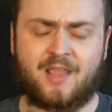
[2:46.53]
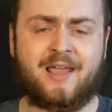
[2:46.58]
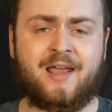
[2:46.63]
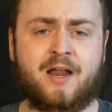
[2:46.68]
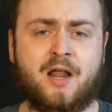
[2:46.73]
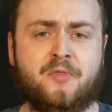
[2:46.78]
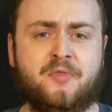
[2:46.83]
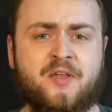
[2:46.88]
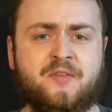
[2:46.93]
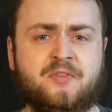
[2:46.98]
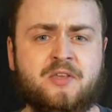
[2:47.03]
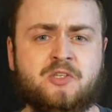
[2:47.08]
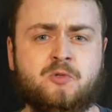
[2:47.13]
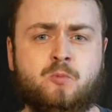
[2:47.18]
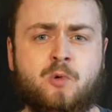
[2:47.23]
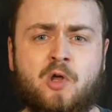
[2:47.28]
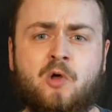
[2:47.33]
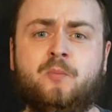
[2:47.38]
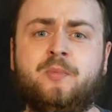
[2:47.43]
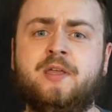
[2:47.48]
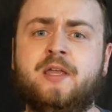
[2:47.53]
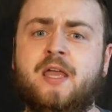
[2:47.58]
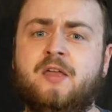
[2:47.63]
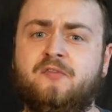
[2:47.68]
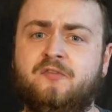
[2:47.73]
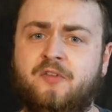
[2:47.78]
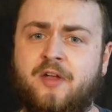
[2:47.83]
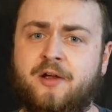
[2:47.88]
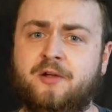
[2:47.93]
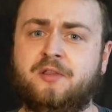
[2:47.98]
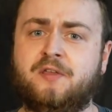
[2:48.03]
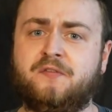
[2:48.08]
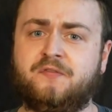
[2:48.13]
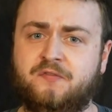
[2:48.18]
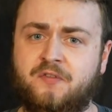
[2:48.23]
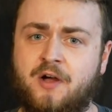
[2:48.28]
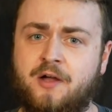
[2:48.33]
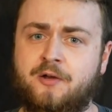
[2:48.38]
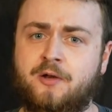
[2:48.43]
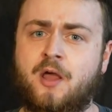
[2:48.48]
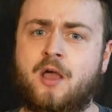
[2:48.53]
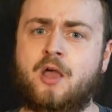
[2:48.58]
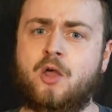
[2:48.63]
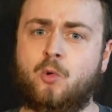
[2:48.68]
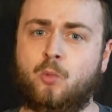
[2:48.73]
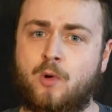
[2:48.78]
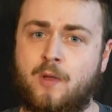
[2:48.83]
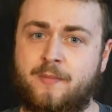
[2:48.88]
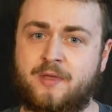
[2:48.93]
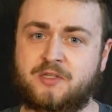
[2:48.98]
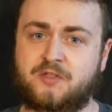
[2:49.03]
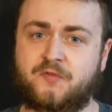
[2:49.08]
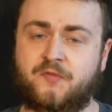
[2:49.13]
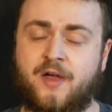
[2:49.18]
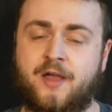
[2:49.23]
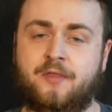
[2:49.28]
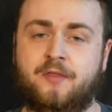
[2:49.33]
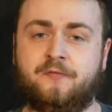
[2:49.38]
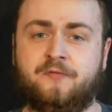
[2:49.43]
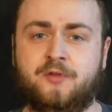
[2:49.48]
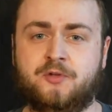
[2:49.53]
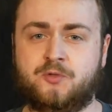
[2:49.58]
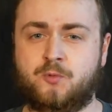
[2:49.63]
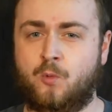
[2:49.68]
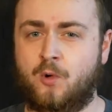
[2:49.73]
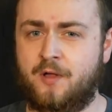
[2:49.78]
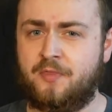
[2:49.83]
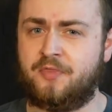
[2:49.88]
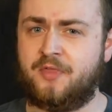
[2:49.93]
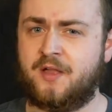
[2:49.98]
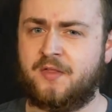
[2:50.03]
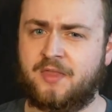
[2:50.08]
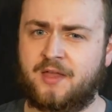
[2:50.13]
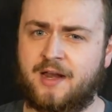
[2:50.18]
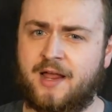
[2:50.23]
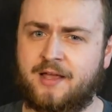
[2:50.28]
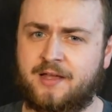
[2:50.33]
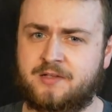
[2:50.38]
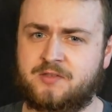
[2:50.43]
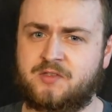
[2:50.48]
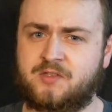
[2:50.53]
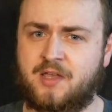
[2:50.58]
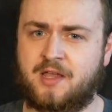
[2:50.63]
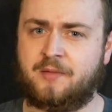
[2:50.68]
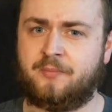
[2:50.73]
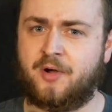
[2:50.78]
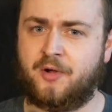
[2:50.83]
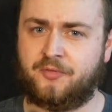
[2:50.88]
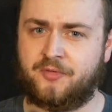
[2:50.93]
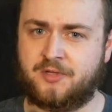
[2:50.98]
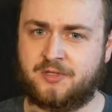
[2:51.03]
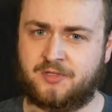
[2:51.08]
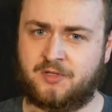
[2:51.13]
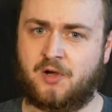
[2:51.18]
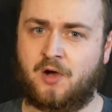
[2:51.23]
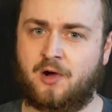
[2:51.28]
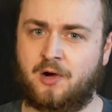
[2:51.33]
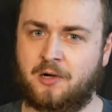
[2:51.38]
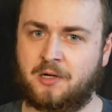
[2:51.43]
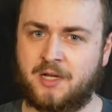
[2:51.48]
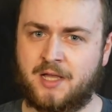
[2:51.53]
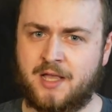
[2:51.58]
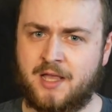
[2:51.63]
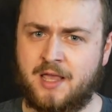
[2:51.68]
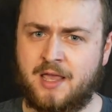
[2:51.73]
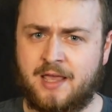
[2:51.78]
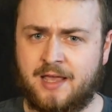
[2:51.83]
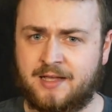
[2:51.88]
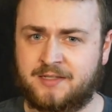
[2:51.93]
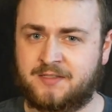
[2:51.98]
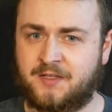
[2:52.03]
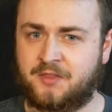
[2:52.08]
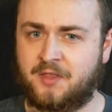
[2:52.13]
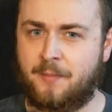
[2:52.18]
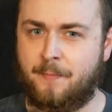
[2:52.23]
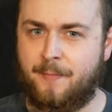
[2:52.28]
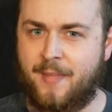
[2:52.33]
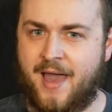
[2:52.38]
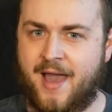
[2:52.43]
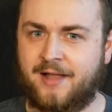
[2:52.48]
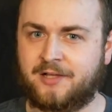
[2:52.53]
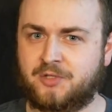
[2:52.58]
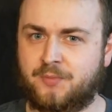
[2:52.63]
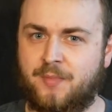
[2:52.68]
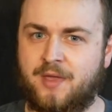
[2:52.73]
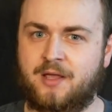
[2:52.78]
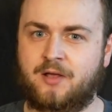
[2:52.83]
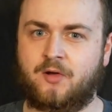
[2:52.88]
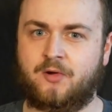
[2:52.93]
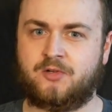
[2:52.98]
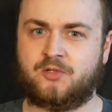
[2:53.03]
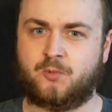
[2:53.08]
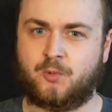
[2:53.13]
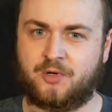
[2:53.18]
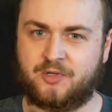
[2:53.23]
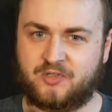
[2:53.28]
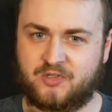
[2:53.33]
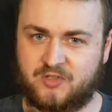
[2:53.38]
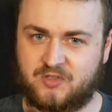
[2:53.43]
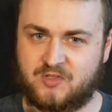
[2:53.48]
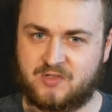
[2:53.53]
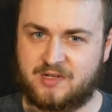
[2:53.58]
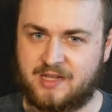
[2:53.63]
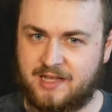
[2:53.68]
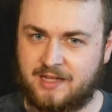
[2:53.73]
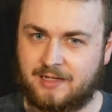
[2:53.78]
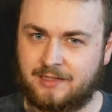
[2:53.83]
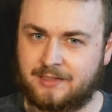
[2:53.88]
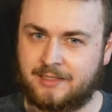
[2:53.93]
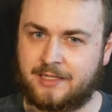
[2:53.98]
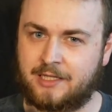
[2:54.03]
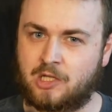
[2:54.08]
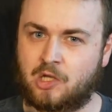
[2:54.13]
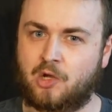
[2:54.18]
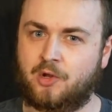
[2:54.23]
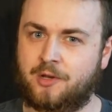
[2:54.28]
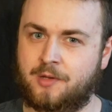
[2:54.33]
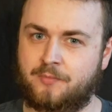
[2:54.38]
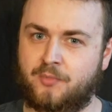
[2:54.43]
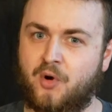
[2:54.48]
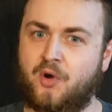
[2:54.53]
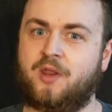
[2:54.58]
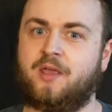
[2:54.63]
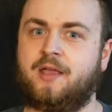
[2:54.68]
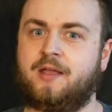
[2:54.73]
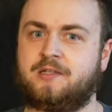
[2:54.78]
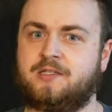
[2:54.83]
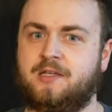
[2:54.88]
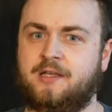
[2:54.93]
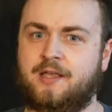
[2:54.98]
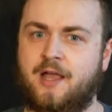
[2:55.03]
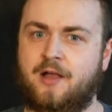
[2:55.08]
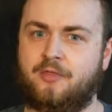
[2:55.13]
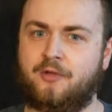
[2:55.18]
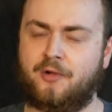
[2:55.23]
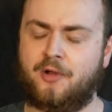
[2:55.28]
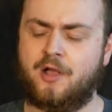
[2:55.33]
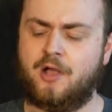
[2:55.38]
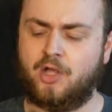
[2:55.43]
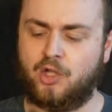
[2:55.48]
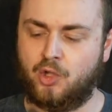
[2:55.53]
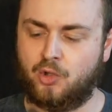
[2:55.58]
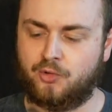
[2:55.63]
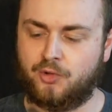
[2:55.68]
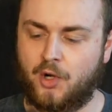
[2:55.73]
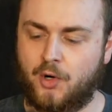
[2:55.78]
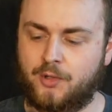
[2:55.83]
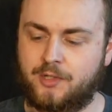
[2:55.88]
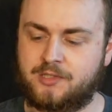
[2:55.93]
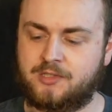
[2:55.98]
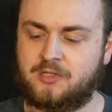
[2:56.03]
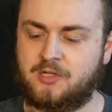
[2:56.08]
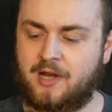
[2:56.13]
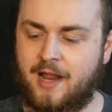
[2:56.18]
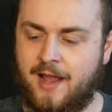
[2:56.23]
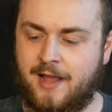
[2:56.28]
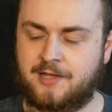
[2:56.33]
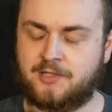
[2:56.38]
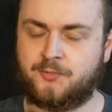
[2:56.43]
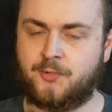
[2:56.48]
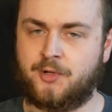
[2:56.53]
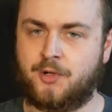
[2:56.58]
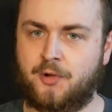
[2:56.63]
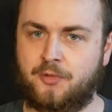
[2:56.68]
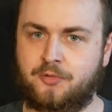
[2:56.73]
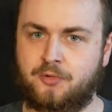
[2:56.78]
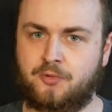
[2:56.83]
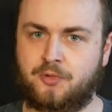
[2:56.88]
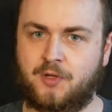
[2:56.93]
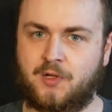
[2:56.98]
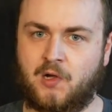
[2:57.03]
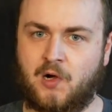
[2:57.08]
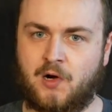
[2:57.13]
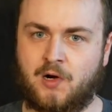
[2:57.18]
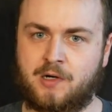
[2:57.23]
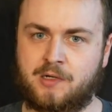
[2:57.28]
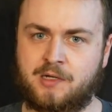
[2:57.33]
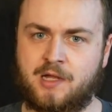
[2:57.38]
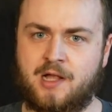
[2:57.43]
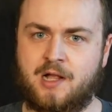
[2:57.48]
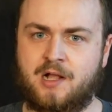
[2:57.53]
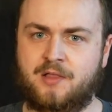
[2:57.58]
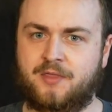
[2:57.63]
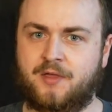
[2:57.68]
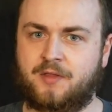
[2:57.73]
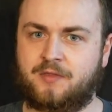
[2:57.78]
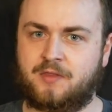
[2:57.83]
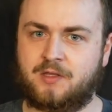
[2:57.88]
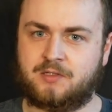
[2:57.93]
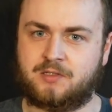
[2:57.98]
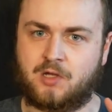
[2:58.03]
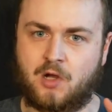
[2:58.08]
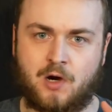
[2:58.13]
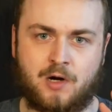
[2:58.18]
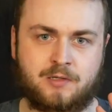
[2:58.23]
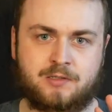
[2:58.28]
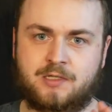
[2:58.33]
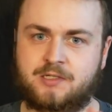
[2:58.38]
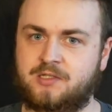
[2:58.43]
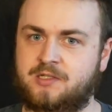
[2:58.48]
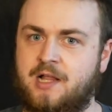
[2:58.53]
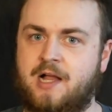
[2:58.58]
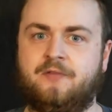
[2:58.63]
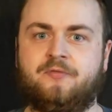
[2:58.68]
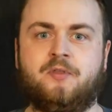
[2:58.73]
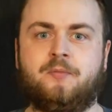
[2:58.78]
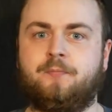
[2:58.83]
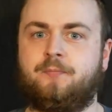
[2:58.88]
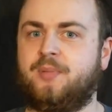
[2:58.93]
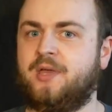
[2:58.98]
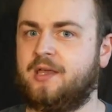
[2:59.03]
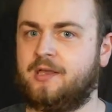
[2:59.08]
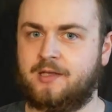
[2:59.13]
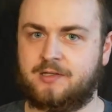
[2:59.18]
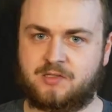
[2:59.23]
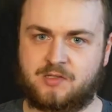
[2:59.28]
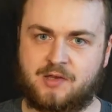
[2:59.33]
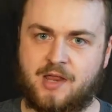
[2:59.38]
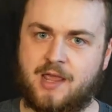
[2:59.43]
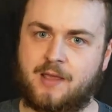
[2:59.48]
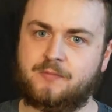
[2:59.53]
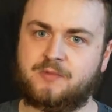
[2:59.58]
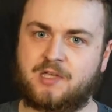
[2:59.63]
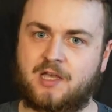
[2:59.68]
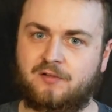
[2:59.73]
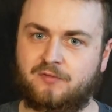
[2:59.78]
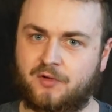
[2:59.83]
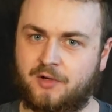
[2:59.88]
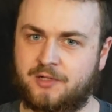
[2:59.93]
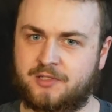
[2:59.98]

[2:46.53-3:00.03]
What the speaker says: And I think this will be a fairly fun women's fight. If there's one thing that I can say about this card, is that the matchmakers were sneakily good in putting it together. You'll notice it as we go through the card, that this card doesn't have the biggest names ever.